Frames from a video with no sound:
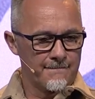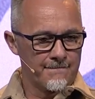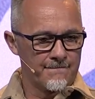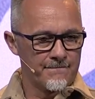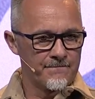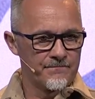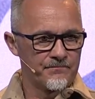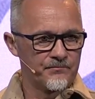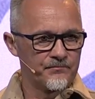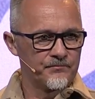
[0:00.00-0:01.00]

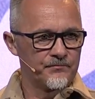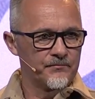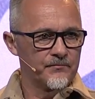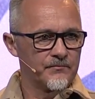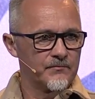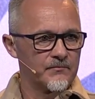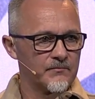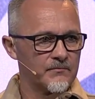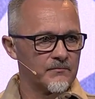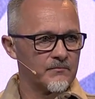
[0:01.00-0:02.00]

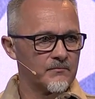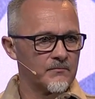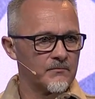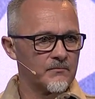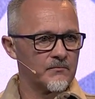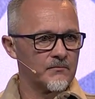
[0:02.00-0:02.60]
[no speech]